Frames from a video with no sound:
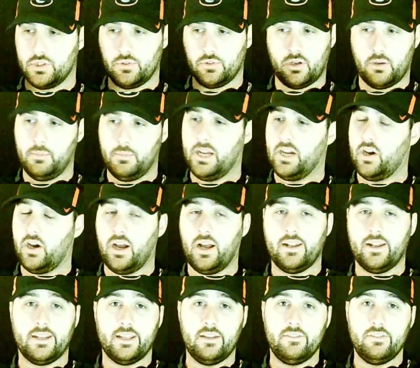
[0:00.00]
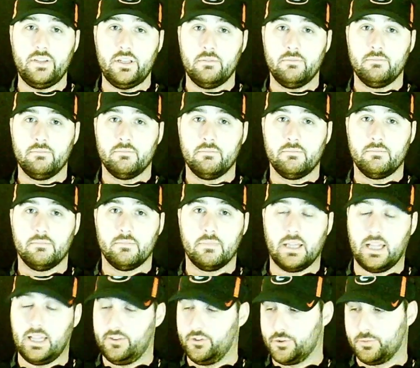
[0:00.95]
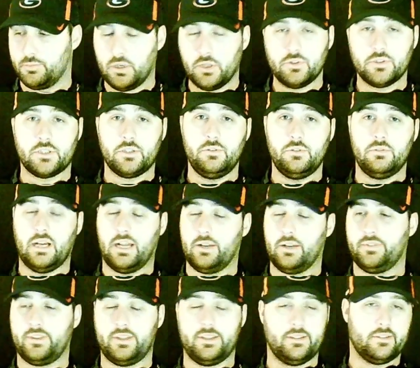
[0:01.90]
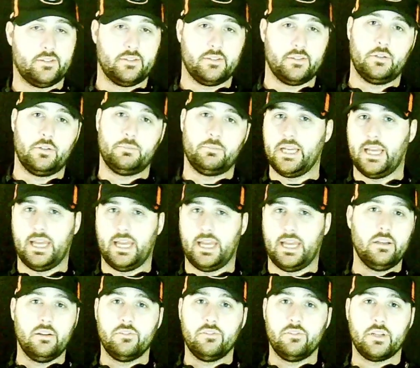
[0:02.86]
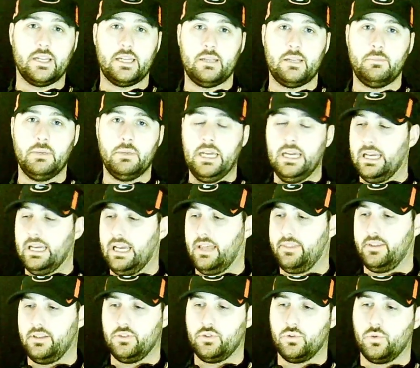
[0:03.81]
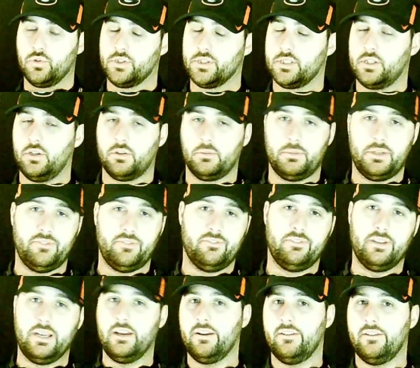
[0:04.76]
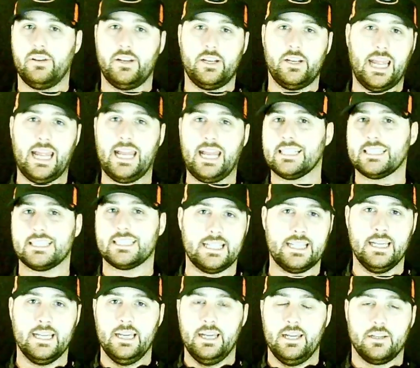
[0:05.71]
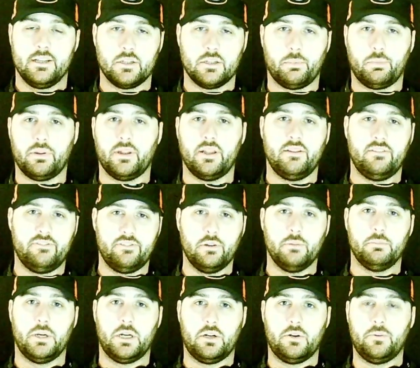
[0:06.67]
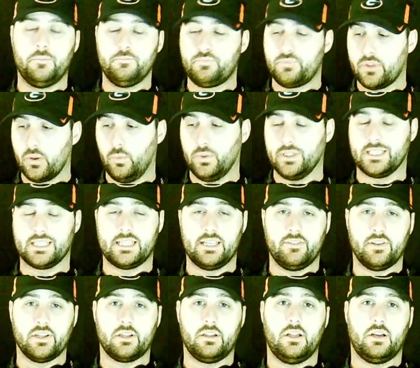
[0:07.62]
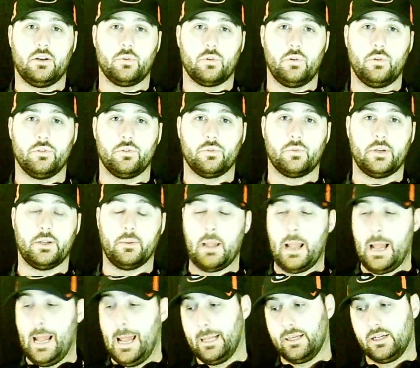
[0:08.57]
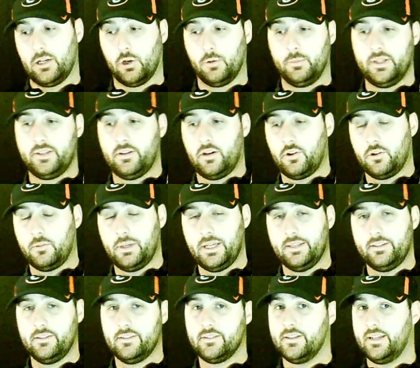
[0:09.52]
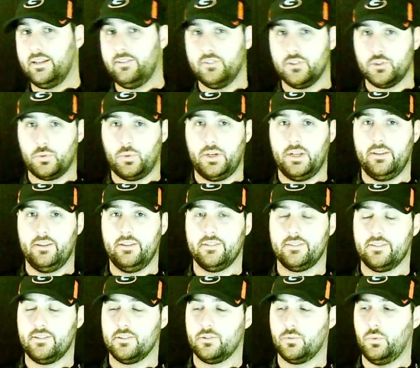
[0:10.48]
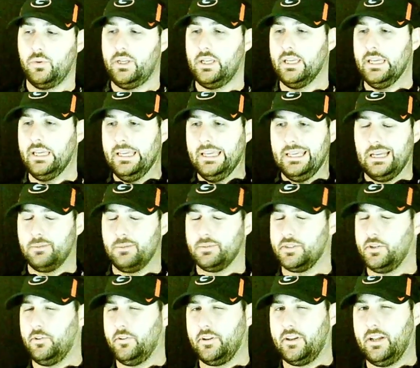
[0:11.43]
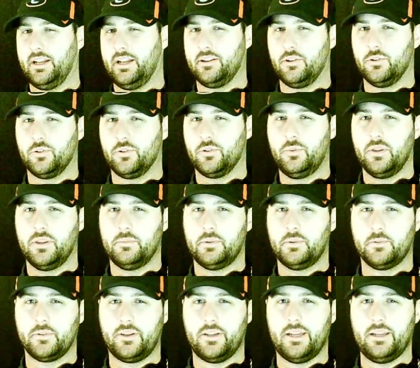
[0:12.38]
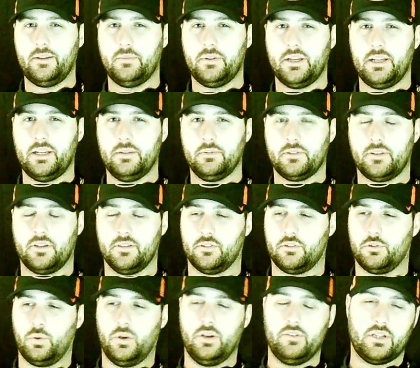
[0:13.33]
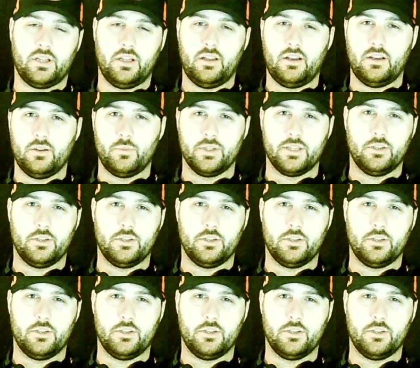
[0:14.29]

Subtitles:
to come out hot and heavy like they're supposed to. I don't think this is going to be a hangover game. I think Georgia's going to be very, very antsy to play football when 7 o'clock rolls around. Kirby talked about this, and I even tweeted this week. I'm starting to kind of agree with him on the game times because 12 o'clock, when